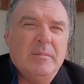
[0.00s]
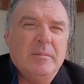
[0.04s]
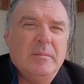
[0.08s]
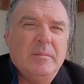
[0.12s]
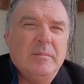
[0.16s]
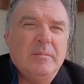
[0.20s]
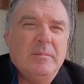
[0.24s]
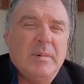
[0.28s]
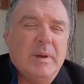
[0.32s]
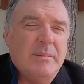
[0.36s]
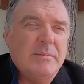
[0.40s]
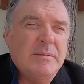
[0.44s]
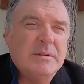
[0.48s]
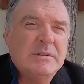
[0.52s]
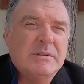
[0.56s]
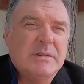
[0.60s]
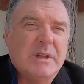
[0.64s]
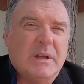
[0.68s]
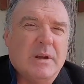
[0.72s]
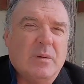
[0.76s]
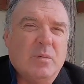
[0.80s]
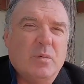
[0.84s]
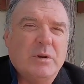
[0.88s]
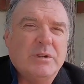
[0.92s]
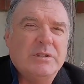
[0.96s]
members
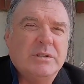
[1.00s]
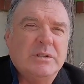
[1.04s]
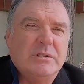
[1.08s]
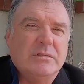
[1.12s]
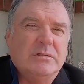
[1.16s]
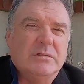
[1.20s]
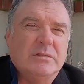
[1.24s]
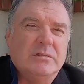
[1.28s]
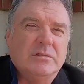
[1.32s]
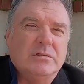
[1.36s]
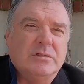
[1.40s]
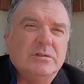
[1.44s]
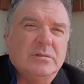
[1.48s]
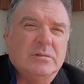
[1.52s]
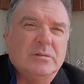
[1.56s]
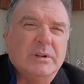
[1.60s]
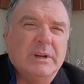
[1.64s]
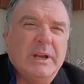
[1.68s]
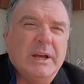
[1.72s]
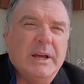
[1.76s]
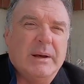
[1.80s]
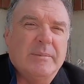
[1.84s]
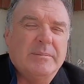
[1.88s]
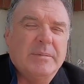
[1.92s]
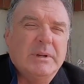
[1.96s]
that are wishing to join
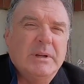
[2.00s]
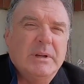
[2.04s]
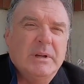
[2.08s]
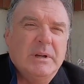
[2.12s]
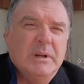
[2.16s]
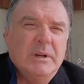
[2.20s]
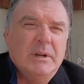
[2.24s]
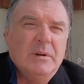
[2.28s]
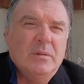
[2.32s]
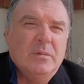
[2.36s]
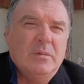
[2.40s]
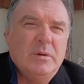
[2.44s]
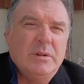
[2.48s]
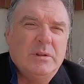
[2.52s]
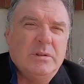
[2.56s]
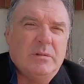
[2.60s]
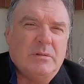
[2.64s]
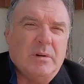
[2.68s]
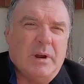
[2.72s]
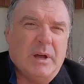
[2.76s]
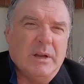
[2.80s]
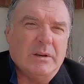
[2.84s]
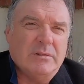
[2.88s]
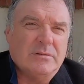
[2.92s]
up with the Great